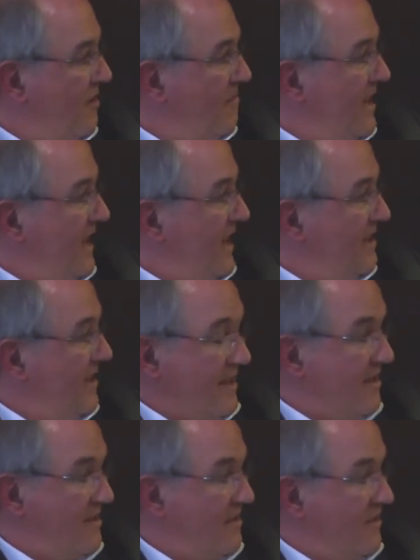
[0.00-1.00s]
meaning
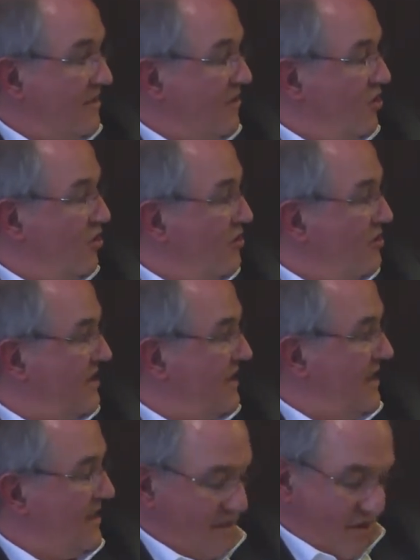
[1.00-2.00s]
that goods
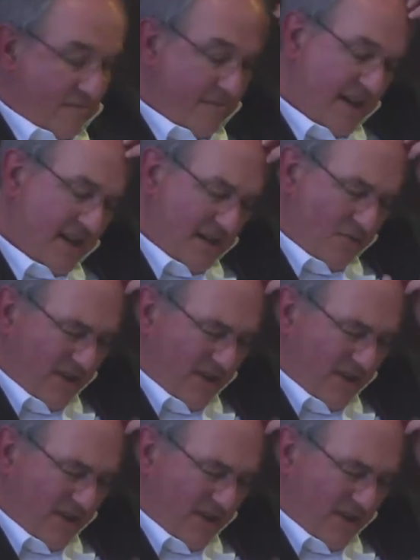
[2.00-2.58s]
can come in, and